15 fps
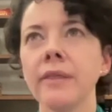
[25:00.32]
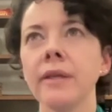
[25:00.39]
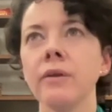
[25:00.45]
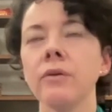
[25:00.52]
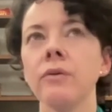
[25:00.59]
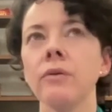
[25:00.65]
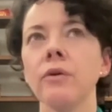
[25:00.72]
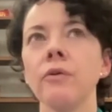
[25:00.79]

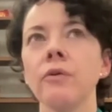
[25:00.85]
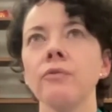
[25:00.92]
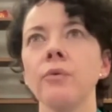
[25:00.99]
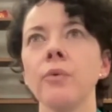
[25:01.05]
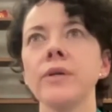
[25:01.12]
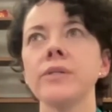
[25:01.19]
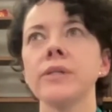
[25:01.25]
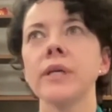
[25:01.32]
that her
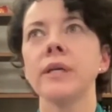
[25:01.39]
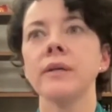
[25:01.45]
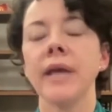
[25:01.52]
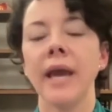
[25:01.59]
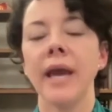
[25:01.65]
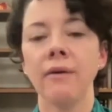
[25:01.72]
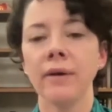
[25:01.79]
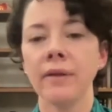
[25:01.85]
voice can
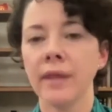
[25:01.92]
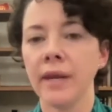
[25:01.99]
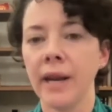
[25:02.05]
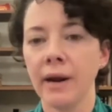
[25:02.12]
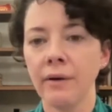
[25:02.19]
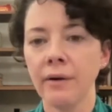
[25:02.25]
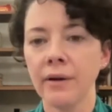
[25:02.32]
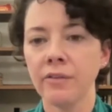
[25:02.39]
carry the
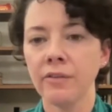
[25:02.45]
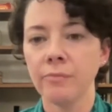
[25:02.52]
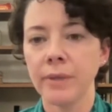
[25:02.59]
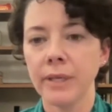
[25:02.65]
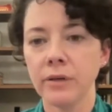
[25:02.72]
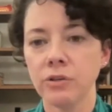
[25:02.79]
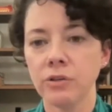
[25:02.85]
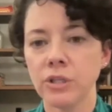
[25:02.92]
narrative
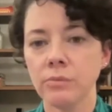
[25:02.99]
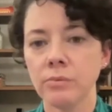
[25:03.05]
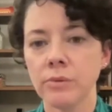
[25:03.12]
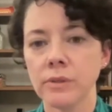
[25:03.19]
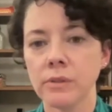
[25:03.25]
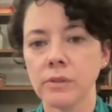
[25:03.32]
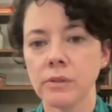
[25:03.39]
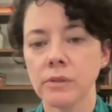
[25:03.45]
because she
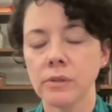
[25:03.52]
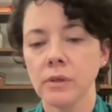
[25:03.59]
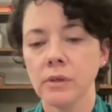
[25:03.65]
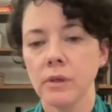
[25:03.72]
was